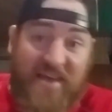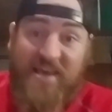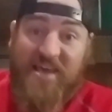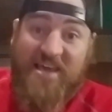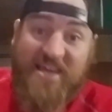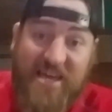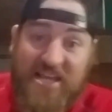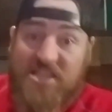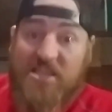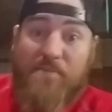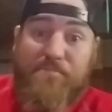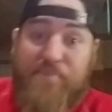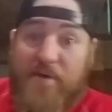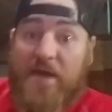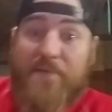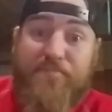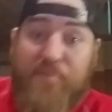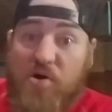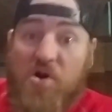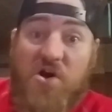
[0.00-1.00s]
Get the
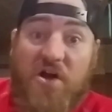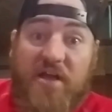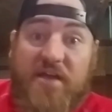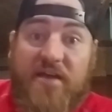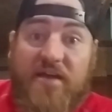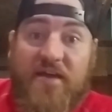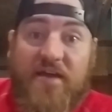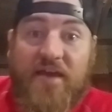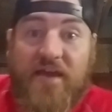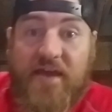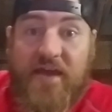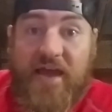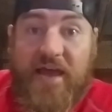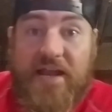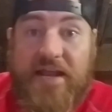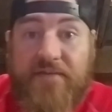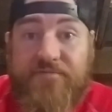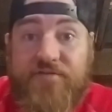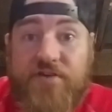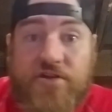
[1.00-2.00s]
big book.
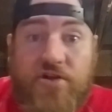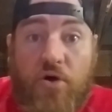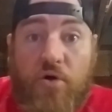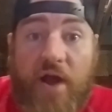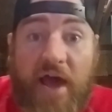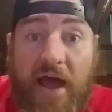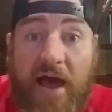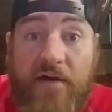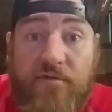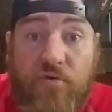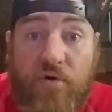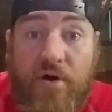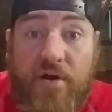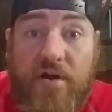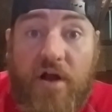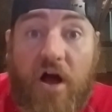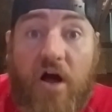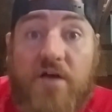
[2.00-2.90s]
And if you don't have one,